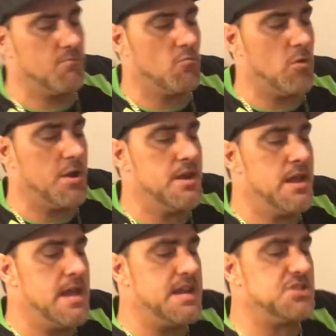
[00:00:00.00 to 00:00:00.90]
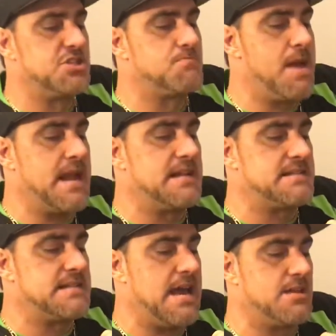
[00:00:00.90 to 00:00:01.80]
one, it just
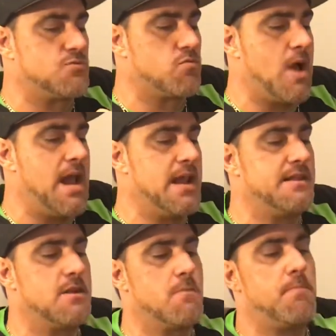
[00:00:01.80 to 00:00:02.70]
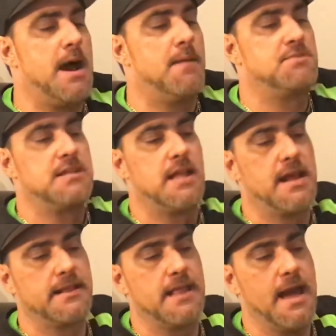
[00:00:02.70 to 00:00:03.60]
magnetized right in there and pops in
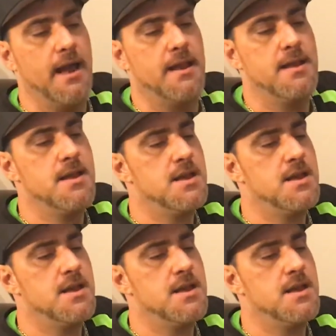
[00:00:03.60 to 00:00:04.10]
like that.